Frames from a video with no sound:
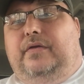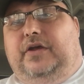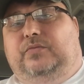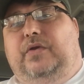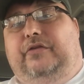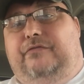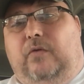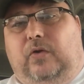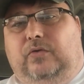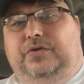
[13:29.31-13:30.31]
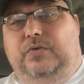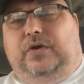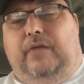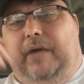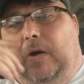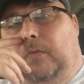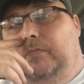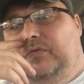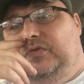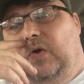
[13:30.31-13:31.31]
is when the 402 come out.
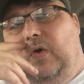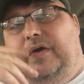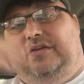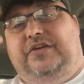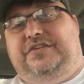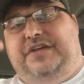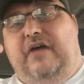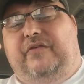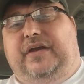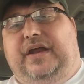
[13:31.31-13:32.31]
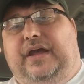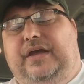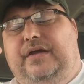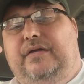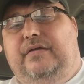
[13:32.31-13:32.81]
So it's a 70